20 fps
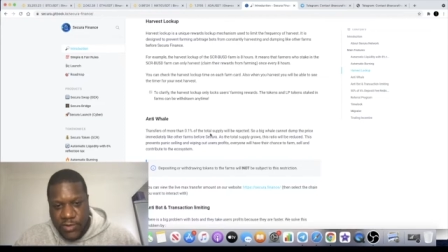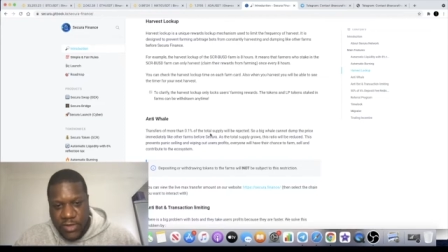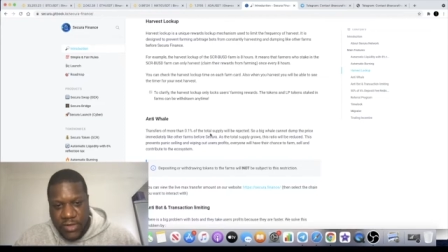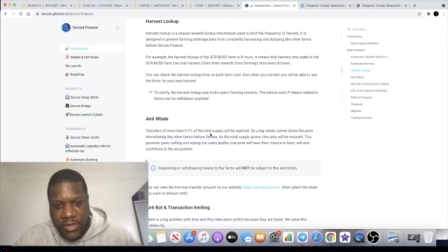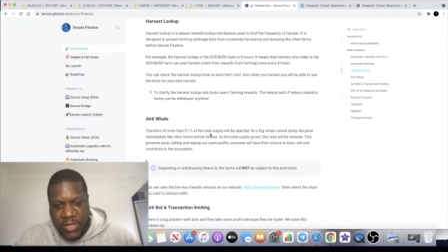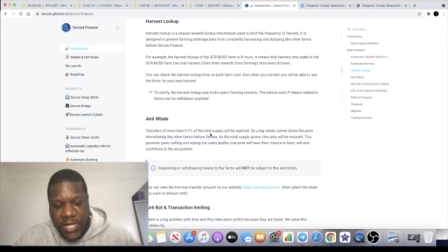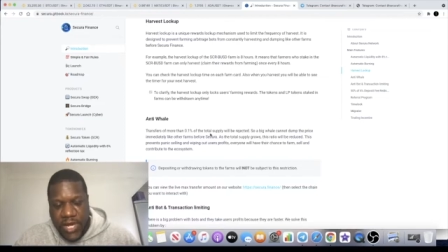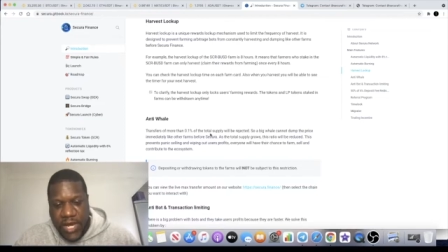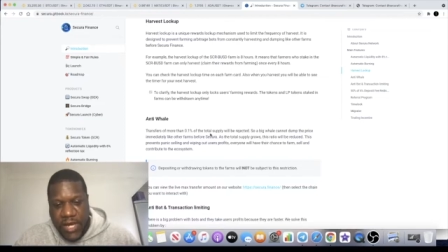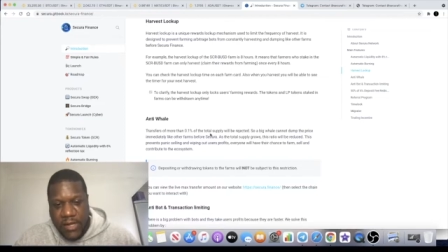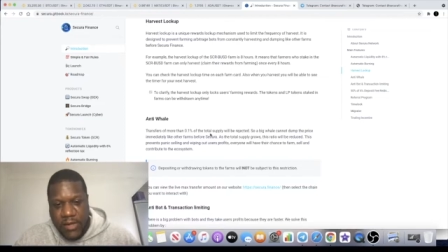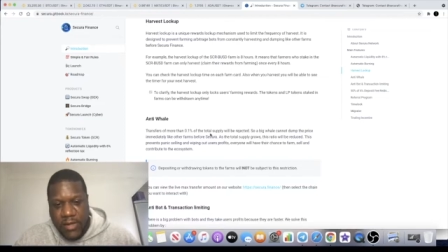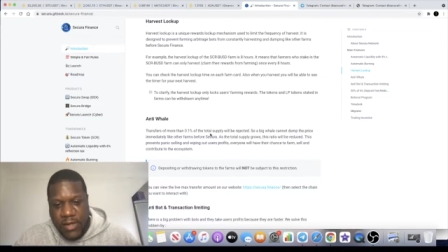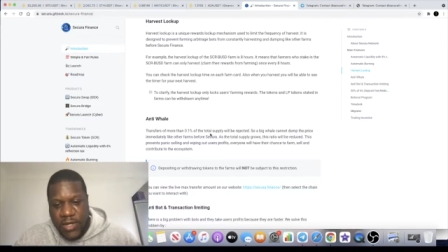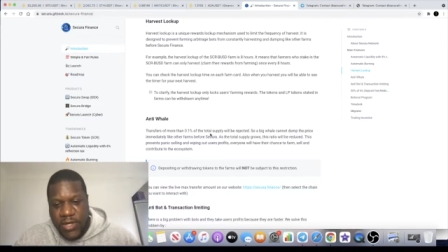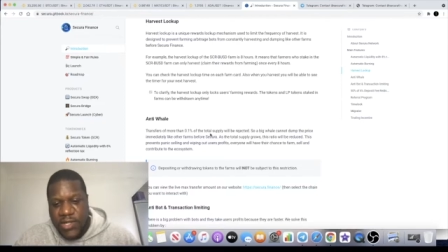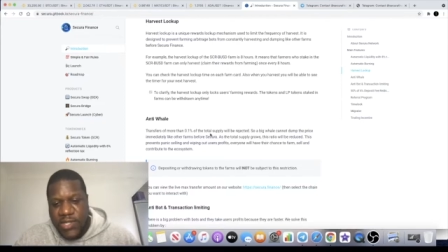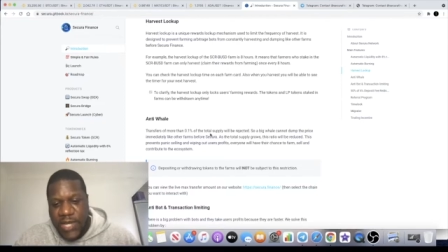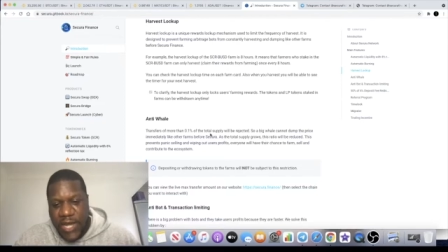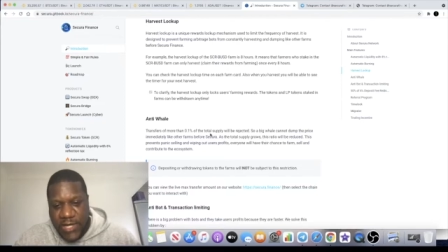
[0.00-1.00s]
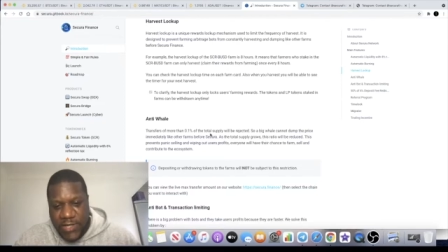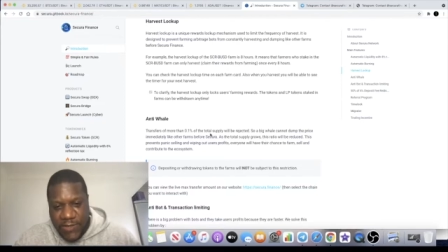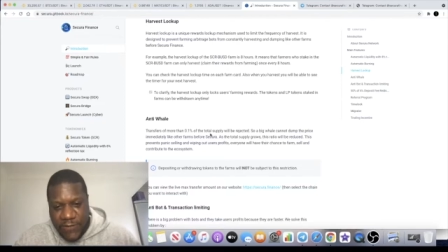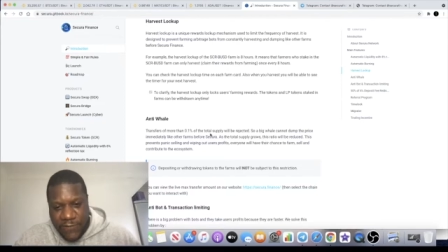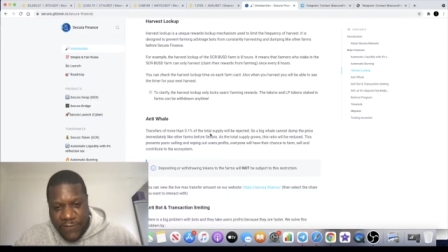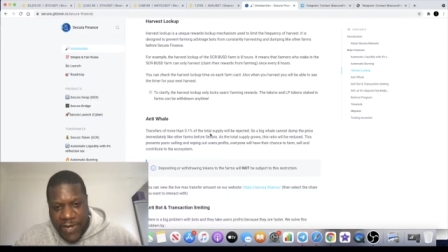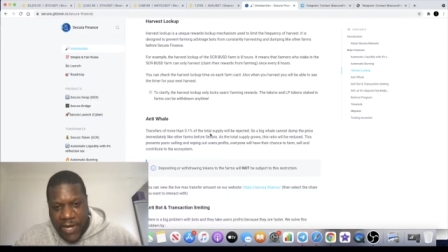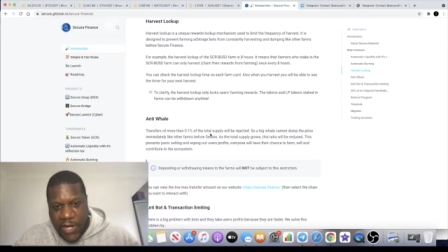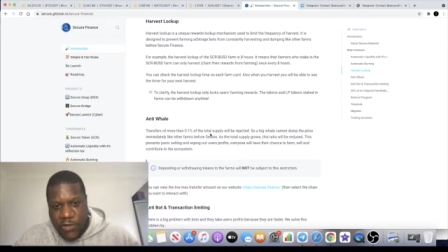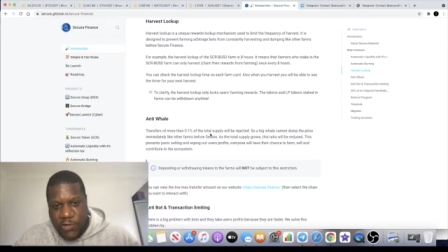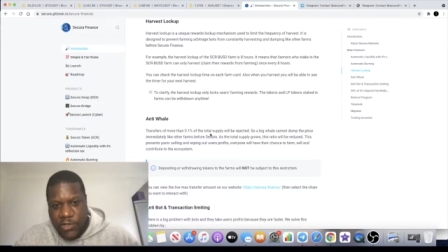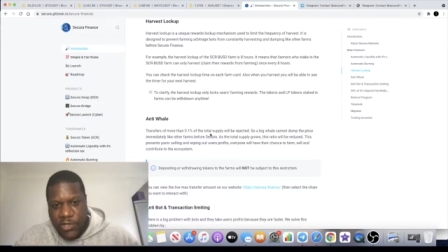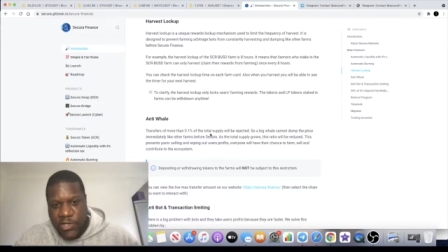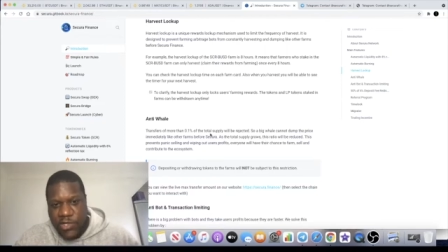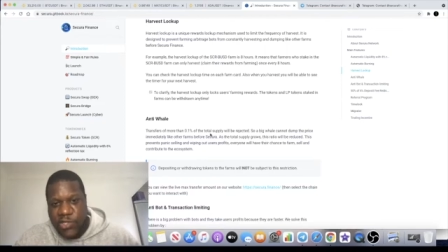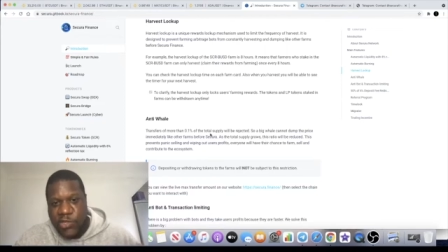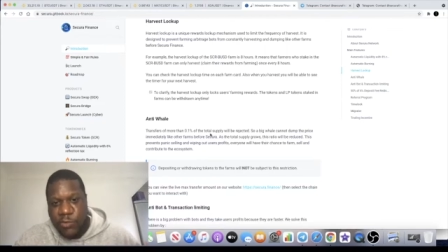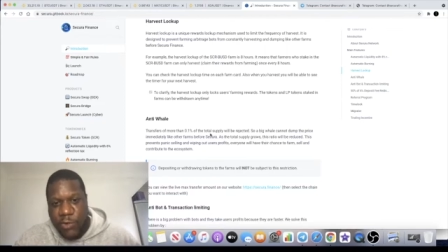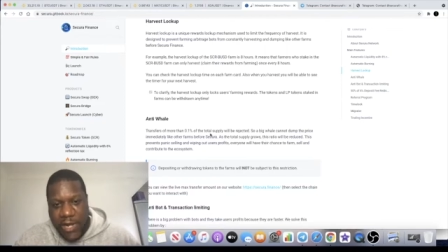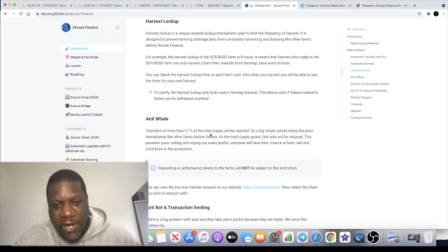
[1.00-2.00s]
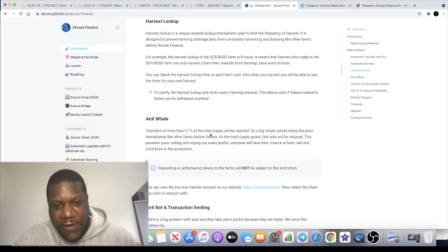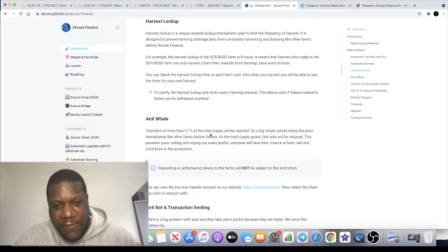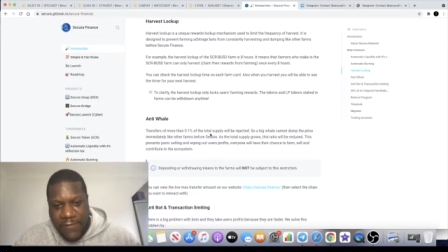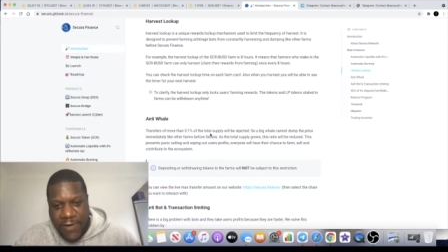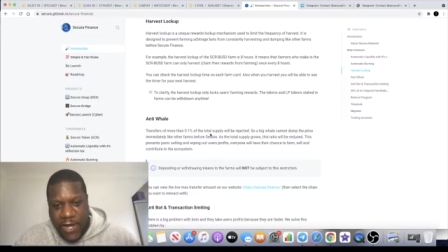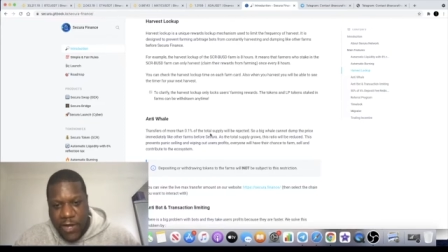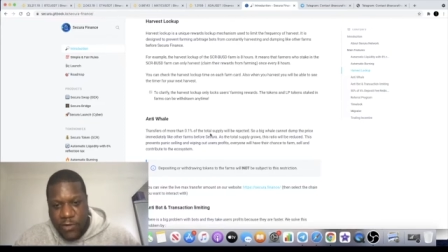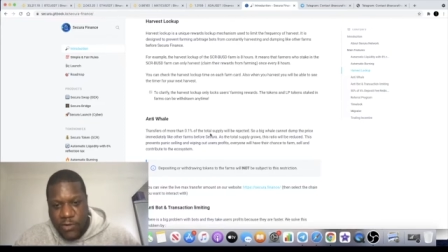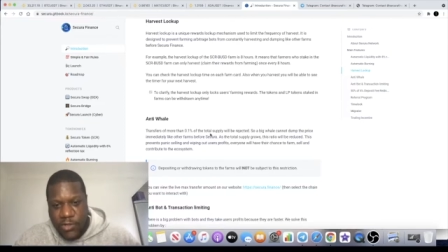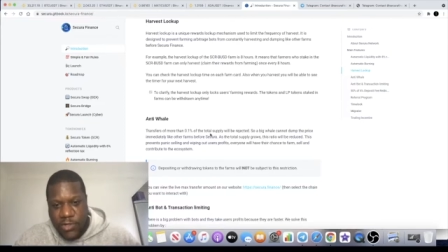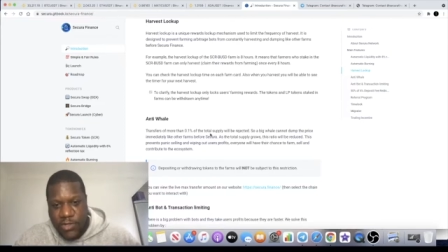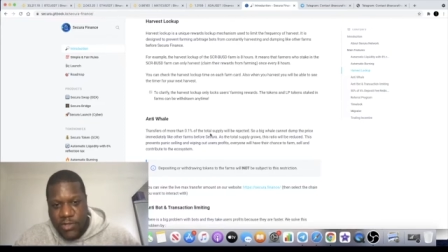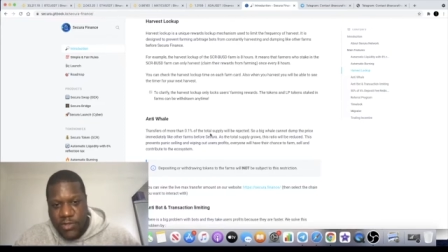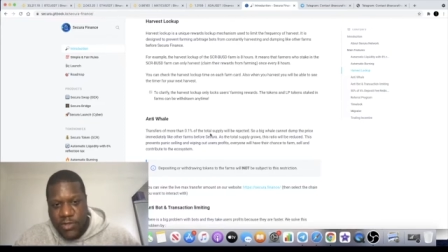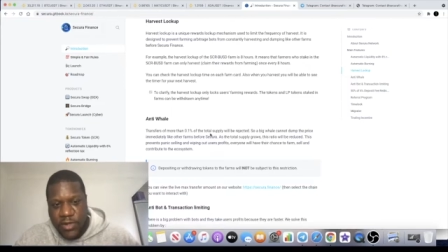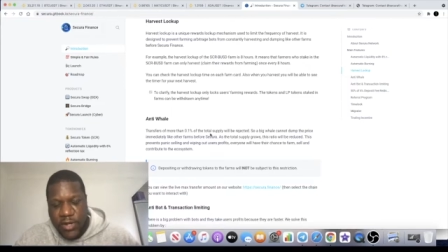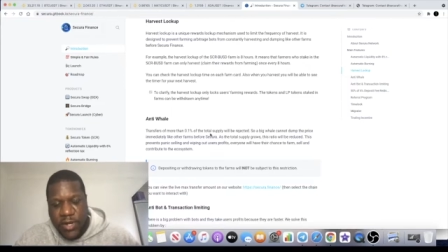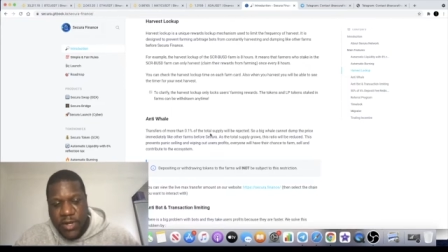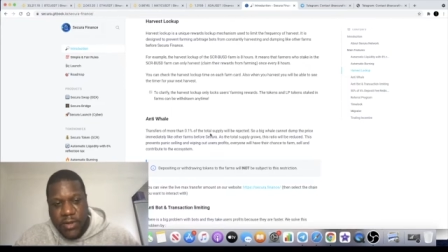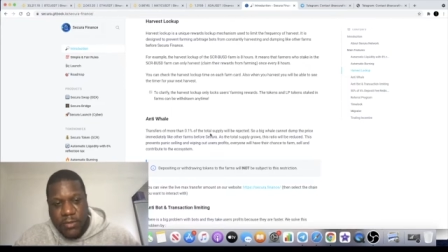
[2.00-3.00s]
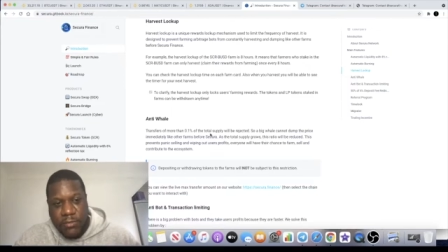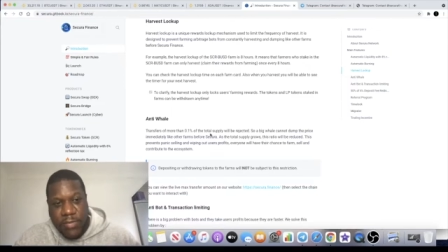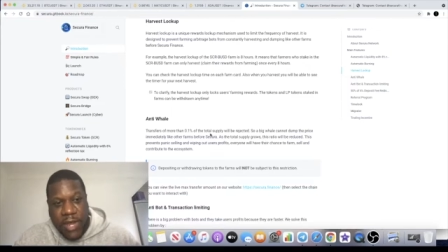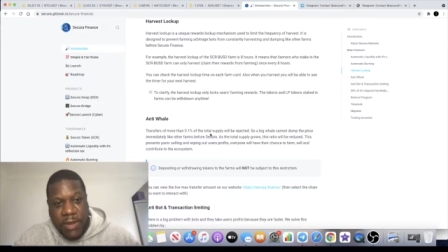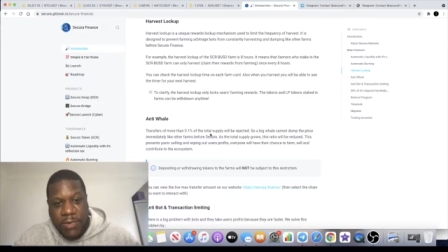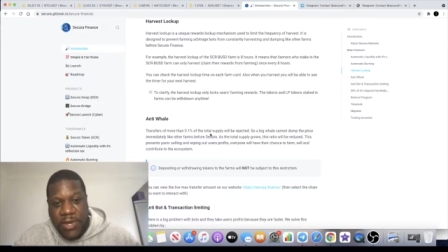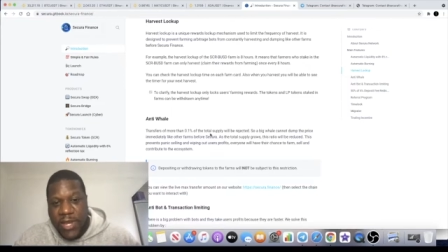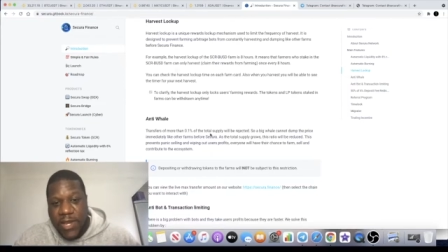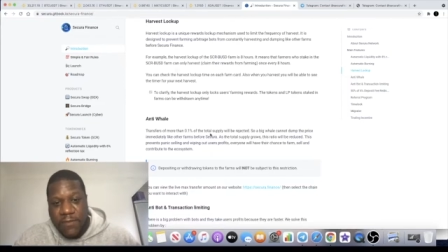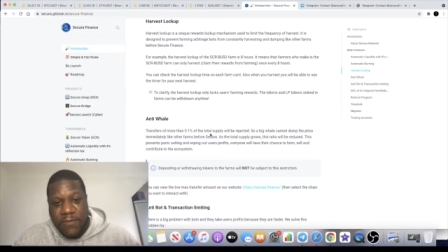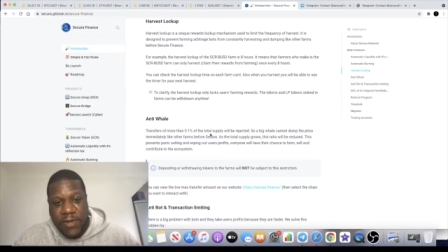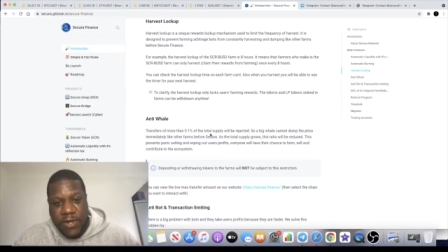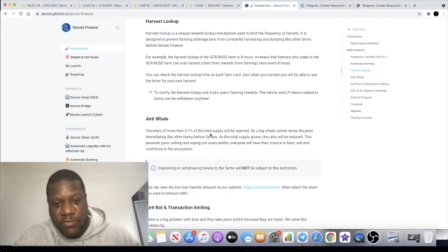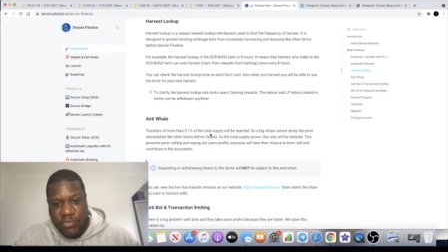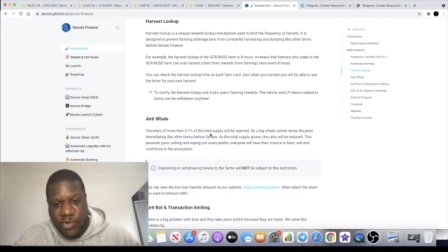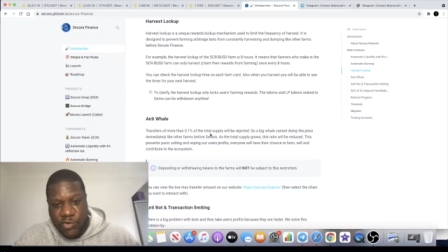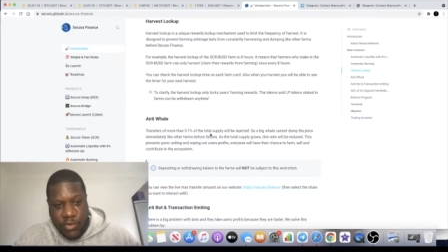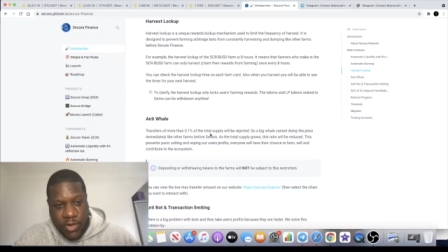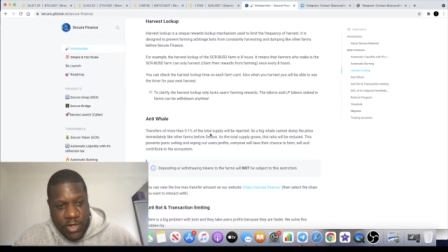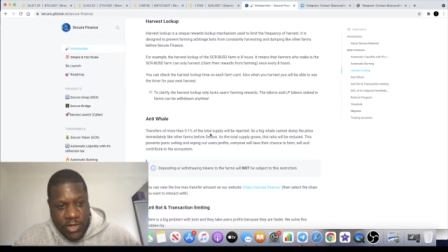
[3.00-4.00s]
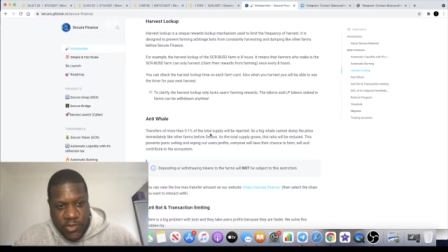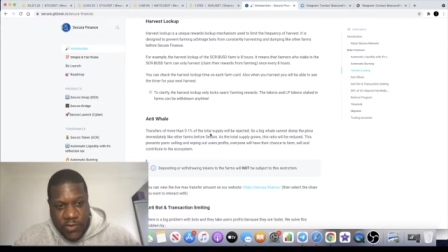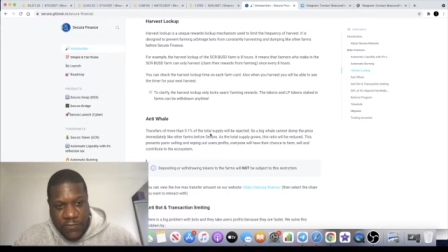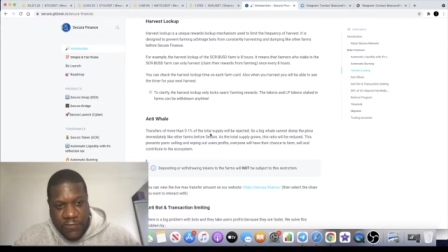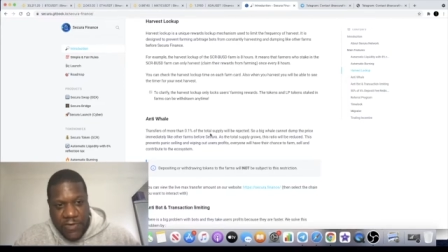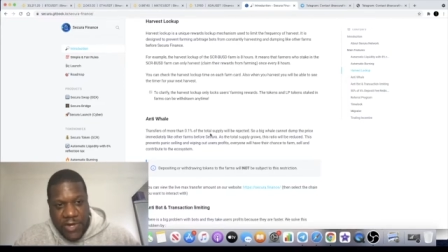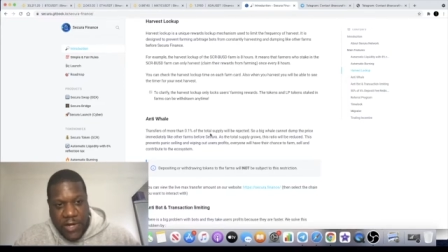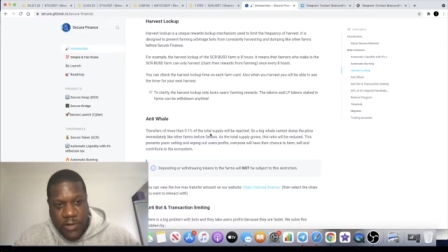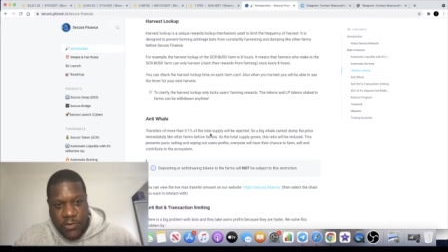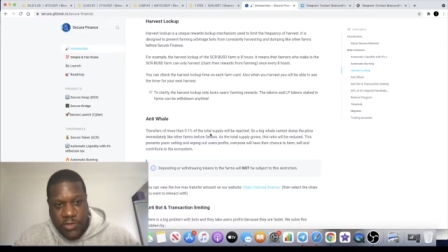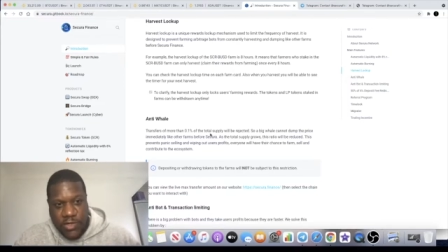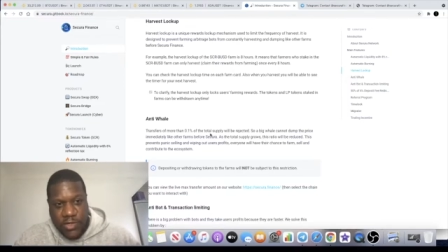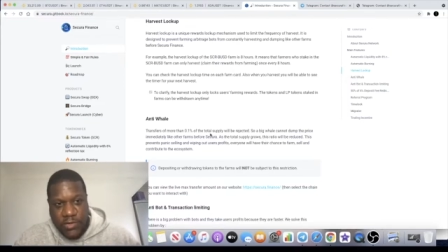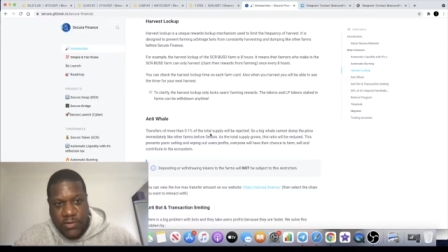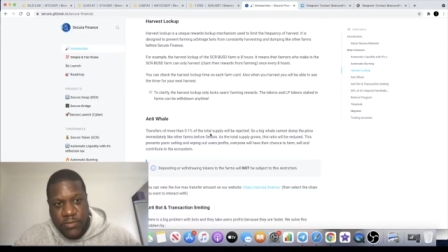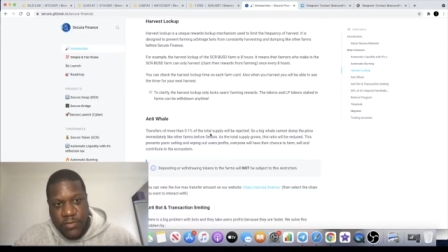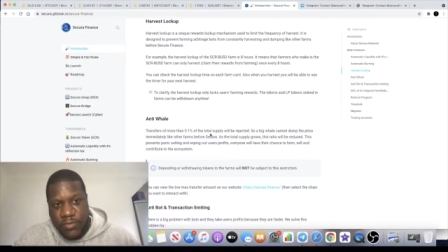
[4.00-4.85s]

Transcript: Okay, tens of thousands, twenty thousands, maybe even up to a hundred thousand.